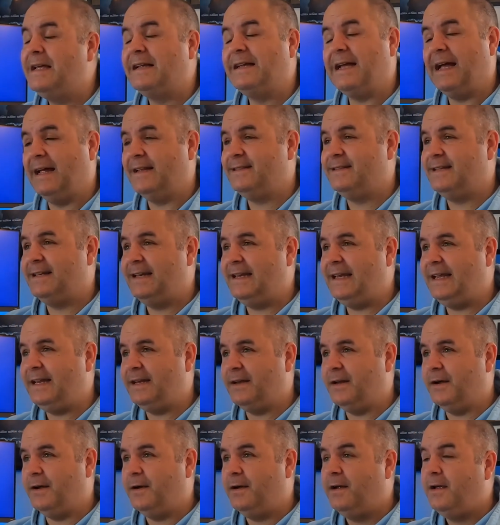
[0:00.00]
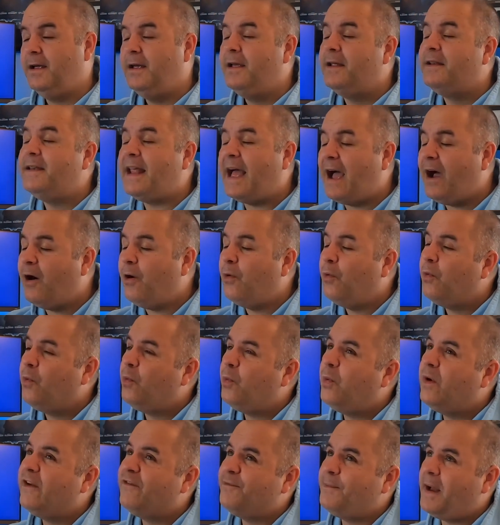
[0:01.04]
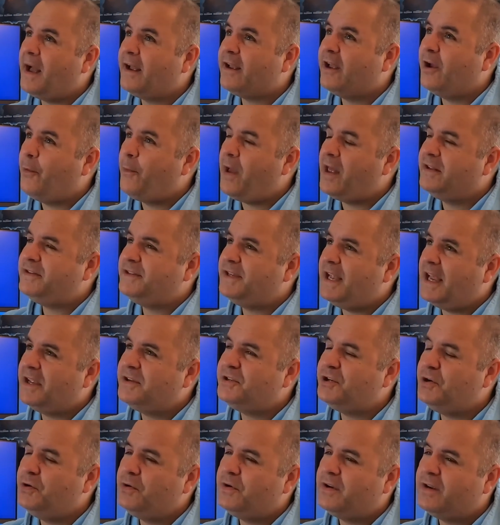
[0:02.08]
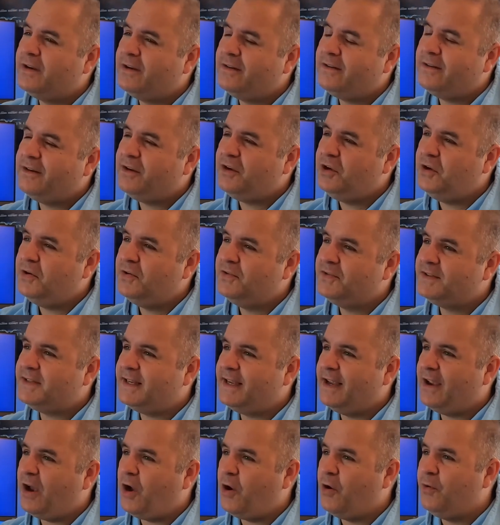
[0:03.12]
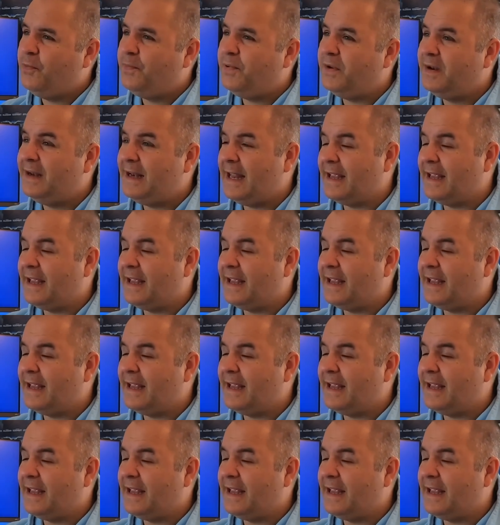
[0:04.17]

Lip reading: Catalina. Now with macOS, yes, you can use the Open